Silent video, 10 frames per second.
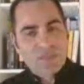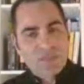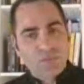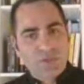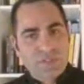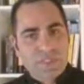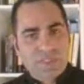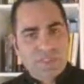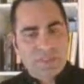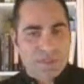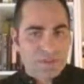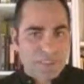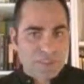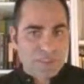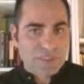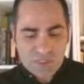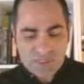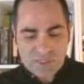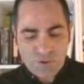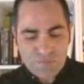there were
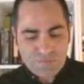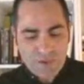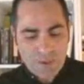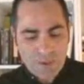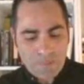descriptions of